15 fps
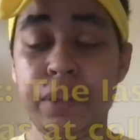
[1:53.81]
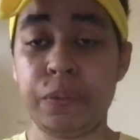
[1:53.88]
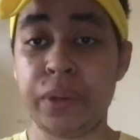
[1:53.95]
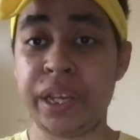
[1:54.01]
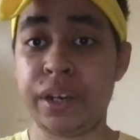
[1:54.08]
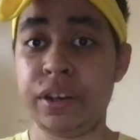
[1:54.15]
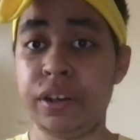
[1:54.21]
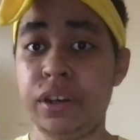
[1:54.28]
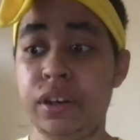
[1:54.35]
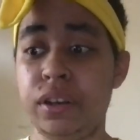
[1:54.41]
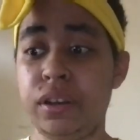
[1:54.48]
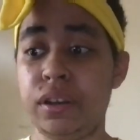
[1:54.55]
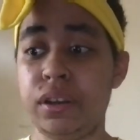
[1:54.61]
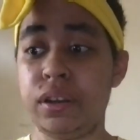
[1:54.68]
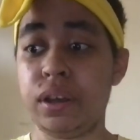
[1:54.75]
in
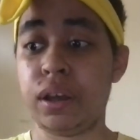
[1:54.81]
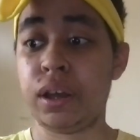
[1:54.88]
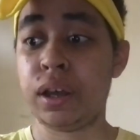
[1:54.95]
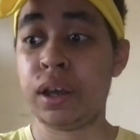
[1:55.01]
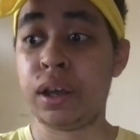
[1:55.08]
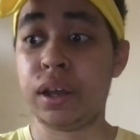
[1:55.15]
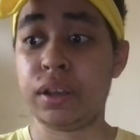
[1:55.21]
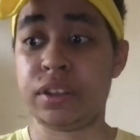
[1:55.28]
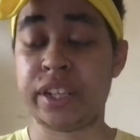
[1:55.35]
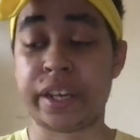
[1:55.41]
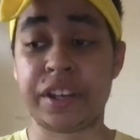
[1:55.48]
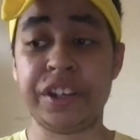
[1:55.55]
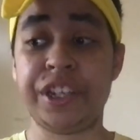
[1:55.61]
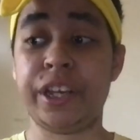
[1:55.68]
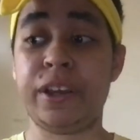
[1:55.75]
our
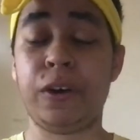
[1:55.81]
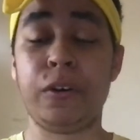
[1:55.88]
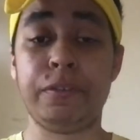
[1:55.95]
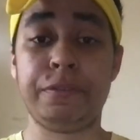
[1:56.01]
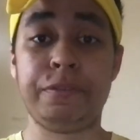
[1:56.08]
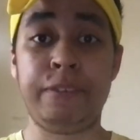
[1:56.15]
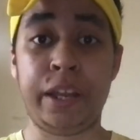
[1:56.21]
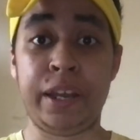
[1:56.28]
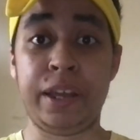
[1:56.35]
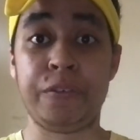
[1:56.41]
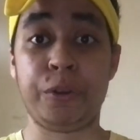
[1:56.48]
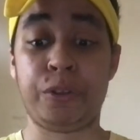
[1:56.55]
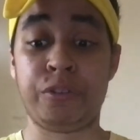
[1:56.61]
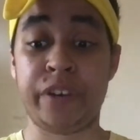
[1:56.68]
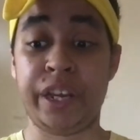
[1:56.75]
second year of
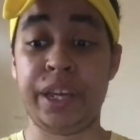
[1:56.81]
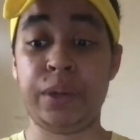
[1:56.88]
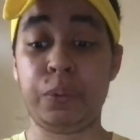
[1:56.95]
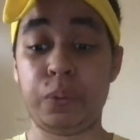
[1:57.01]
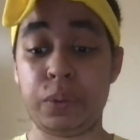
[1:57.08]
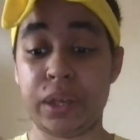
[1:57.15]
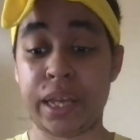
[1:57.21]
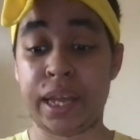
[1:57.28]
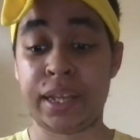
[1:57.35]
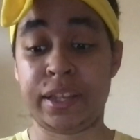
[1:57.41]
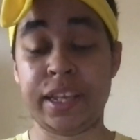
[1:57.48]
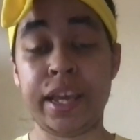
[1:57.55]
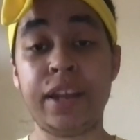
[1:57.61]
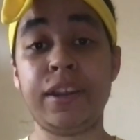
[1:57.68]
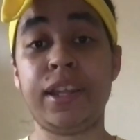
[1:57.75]
level three, at
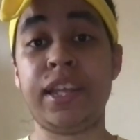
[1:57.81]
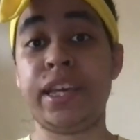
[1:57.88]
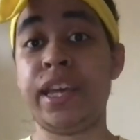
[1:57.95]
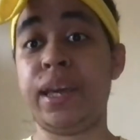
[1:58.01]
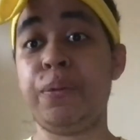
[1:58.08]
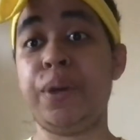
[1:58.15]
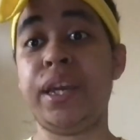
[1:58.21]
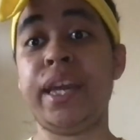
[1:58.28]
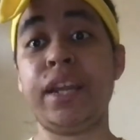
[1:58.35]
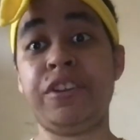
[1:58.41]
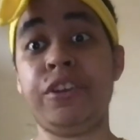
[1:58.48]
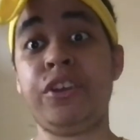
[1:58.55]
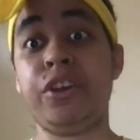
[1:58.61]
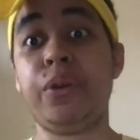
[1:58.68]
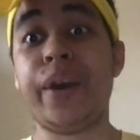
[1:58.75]
the end of the year, we get to
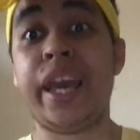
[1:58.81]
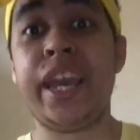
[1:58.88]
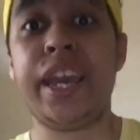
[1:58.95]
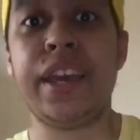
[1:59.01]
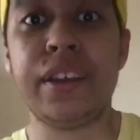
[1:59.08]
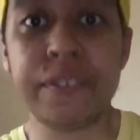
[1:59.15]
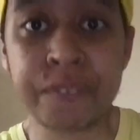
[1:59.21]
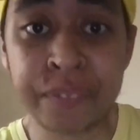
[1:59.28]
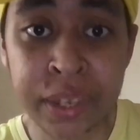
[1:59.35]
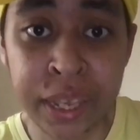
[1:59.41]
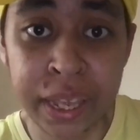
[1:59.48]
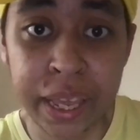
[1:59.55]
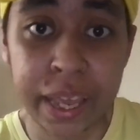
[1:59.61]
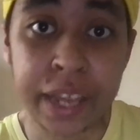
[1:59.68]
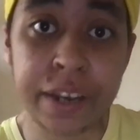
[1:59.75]
do a
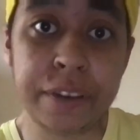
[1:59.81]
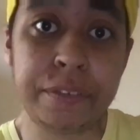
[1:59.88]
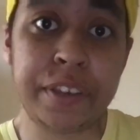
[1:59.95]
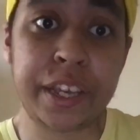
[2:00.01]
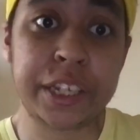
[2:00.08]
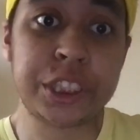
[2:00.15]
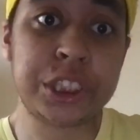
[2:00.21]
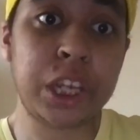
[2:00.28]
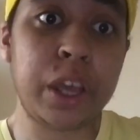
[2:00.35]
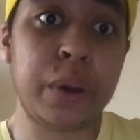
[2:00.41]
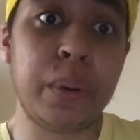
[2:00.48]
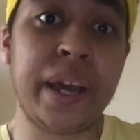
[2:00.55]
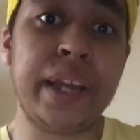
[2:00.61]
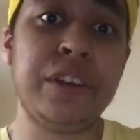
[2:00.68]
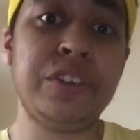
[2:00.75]
end of year
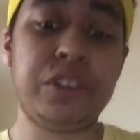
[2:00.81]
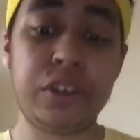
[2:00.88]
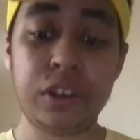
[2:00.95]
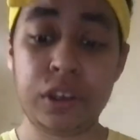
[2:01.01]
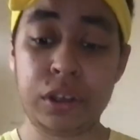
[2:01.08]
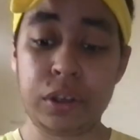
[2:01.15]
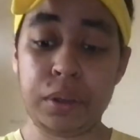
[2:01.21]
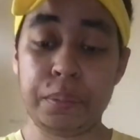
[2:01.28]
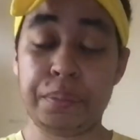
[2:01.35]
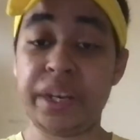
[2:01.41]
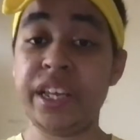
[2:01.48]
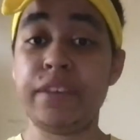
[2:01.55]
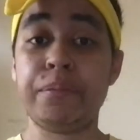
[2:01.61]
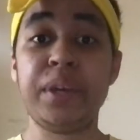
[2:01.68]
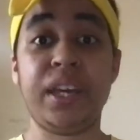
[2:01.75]
show, and
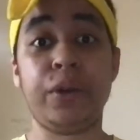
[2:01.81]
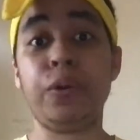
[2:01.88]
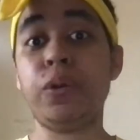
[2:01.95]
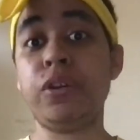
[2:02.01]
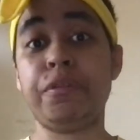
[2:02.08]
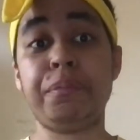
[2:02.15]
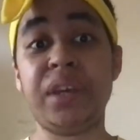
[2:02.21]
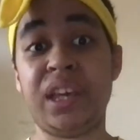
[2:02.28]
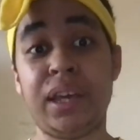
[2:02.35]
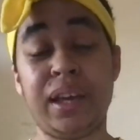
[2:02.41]
believe me, all of me